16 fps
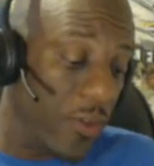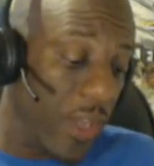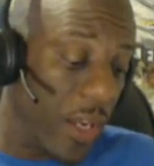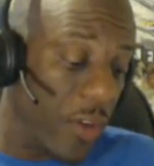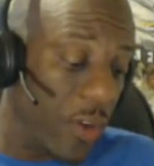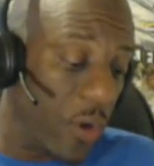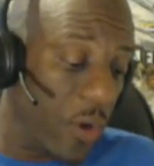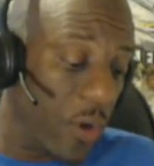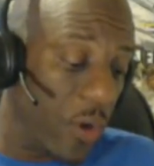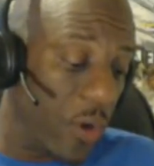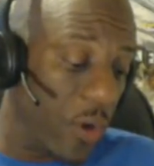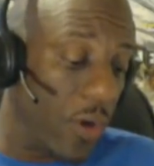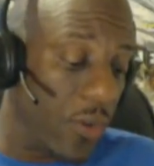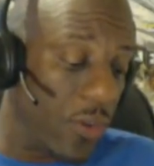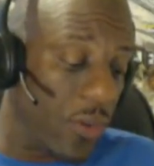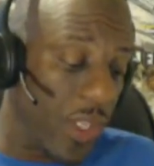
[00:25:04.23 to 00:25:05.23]
that no
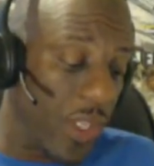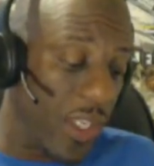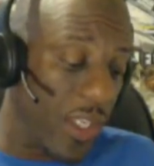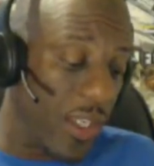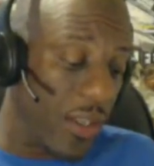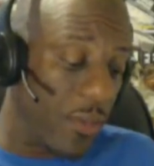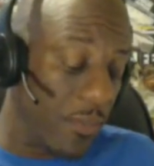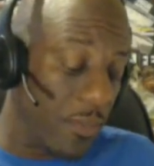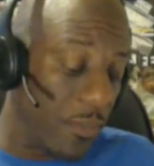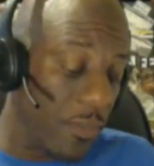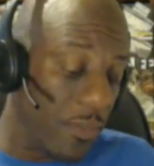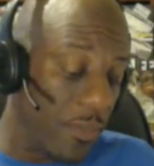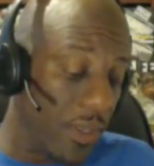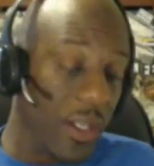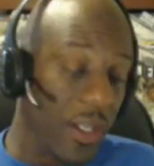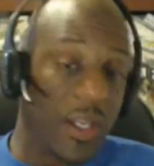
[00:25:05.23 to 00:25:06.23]
longer
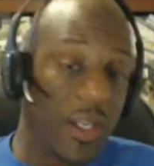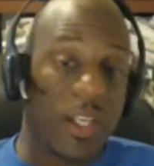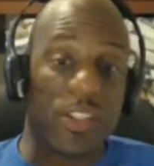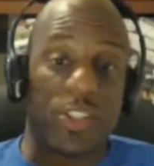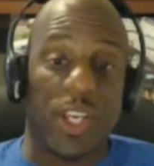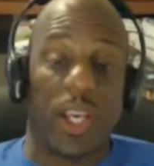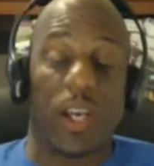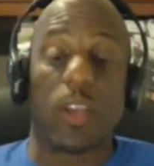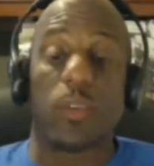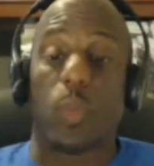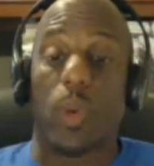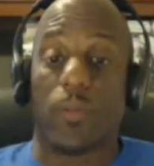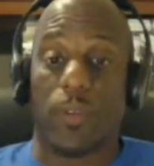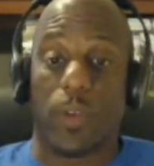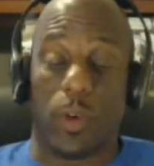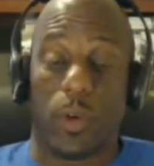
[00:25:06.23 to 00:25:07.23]
seem
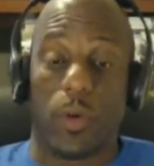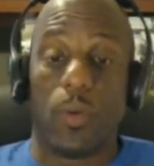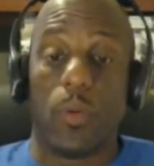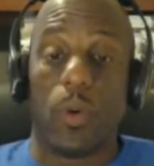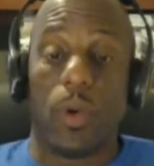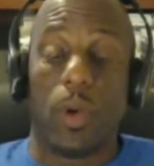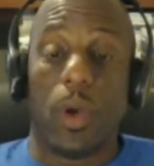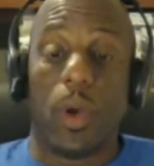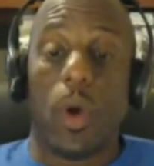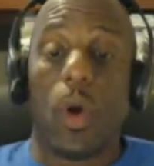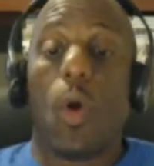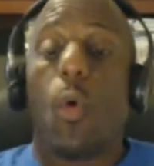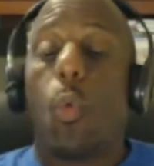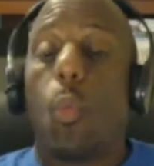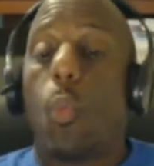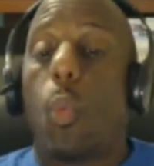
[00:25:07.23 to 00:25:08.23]
congealed with you,
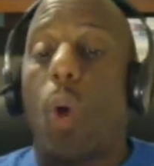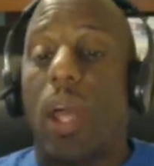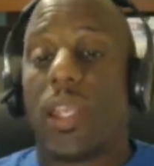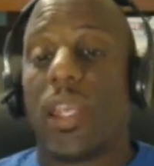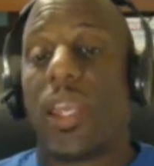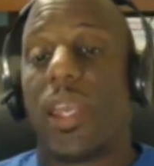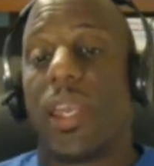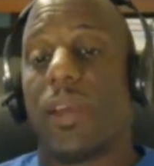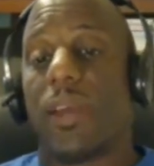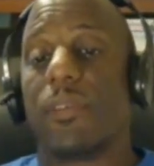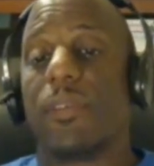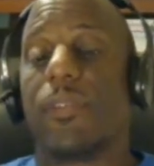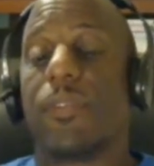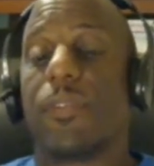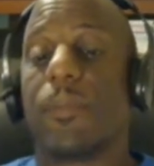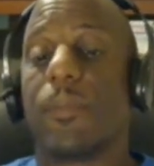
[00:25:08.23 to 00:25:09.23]
what
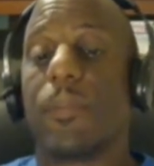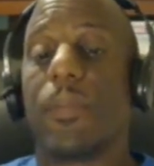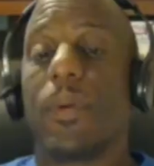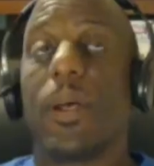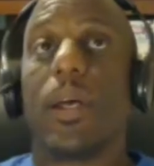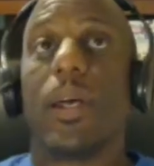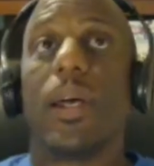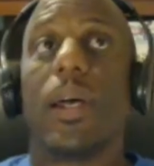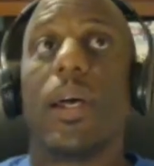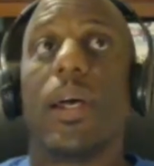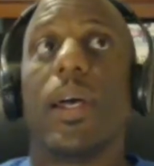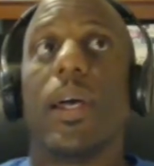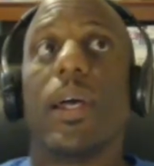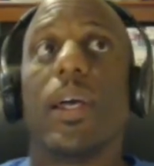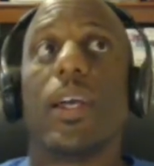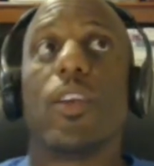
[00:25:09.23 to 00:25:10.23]
if
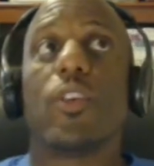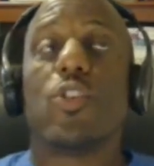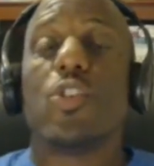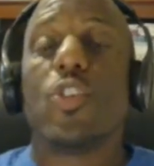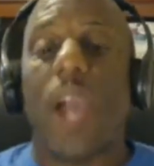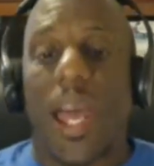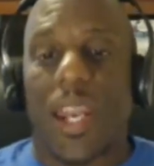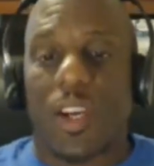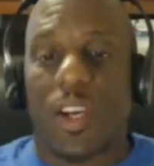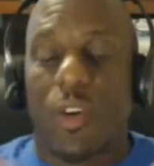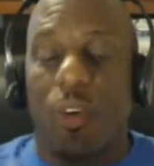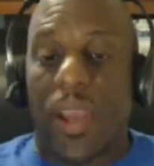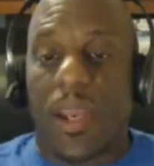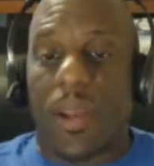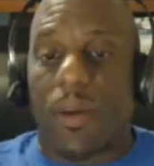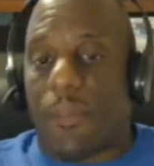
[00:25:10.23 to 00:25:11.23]
you got to
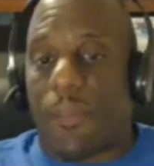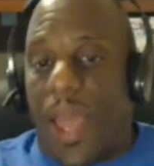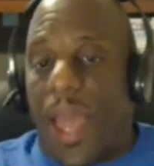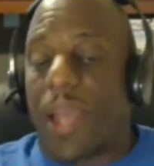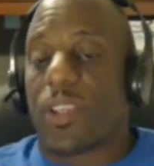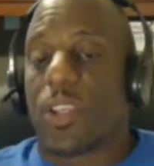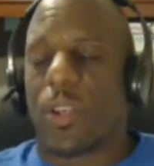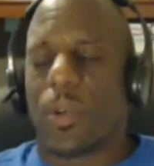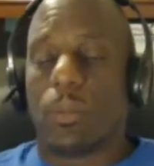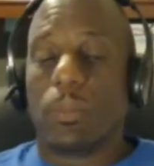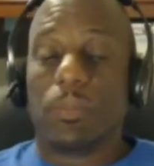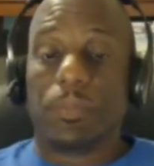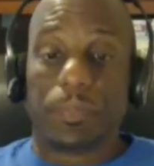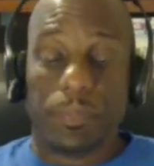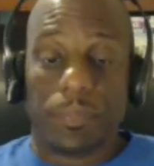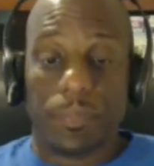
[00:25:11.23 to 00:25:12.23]
create a vacuum